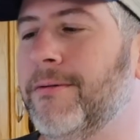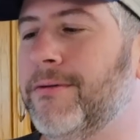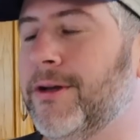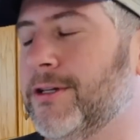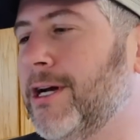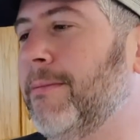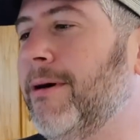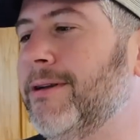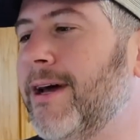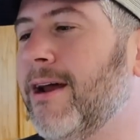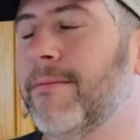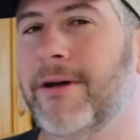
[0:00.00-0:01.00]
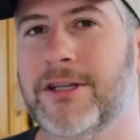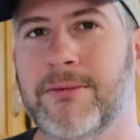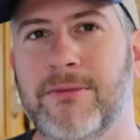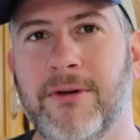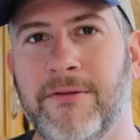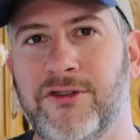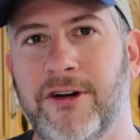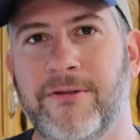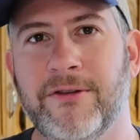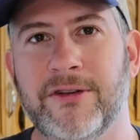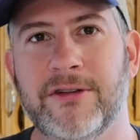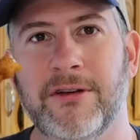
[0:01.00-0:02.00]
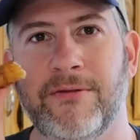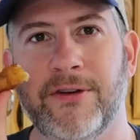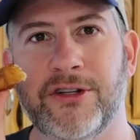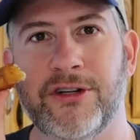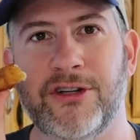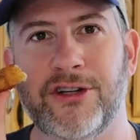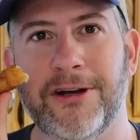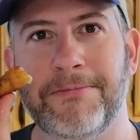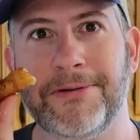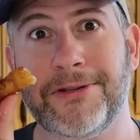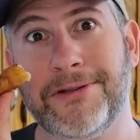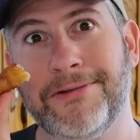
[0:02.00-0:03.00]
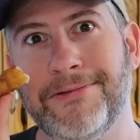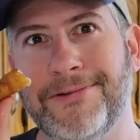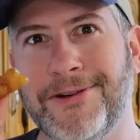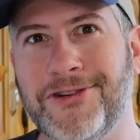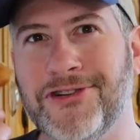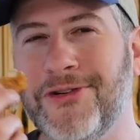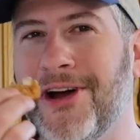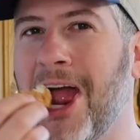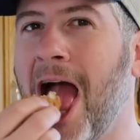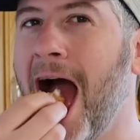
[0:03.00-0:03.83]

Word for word: just come on down and make some of Jeffrey's fish and chips. Enjoy.